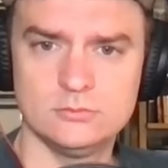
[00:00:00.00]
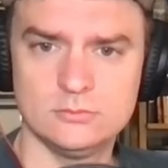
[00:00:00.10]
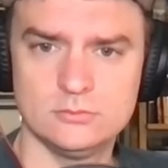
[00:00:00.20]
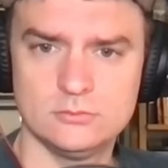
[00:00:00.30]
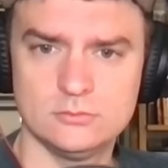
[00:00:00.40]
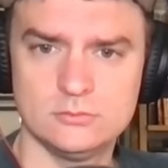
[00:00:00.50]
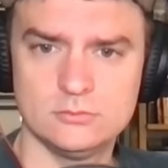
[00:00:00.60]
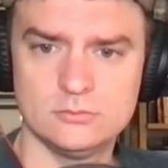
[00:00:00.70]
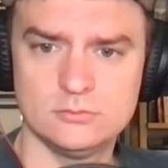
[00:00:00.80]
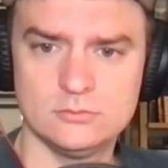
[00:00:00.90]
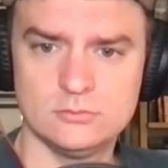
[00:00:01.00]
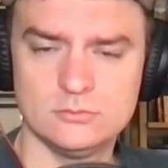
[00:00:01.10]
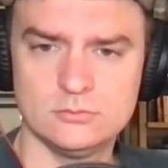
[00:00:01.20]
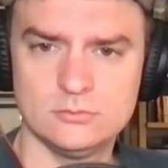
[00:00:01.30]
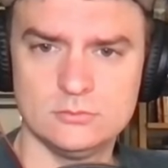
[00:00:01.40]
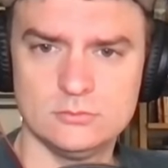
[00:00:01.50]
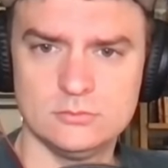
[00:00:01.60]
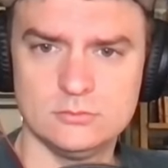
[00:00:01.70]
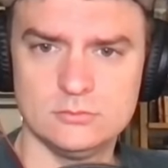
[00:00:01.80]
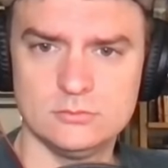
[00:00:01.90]

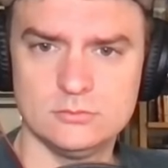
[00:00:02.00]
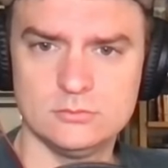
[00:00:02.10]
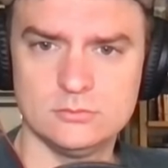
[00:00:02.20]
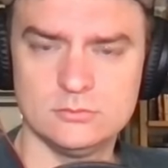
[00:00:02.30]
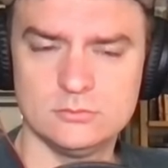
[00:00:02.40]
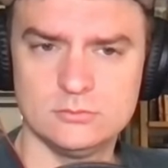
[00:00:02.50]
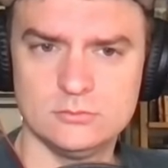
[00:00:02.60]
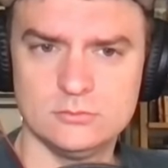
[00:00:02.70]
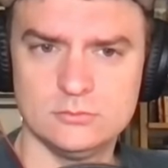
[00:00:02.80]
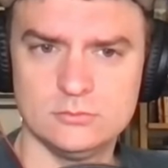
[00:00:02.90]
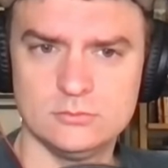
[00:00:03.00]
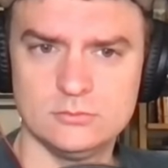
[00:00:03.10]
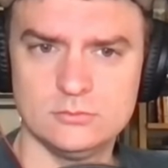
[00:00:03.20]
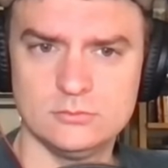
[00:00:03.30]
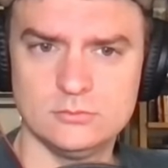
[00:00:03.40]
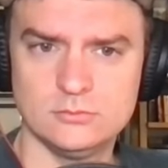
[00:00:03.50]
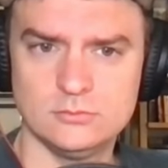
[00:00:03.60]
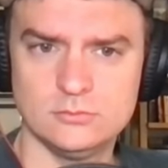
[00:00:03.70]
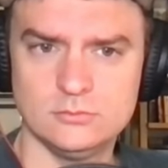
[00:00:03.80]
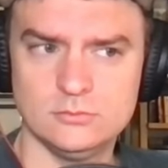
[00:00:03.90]

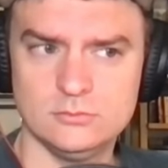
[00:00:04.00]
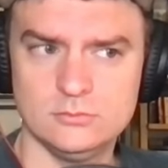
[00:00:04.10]
No words are spoken by the person on screen.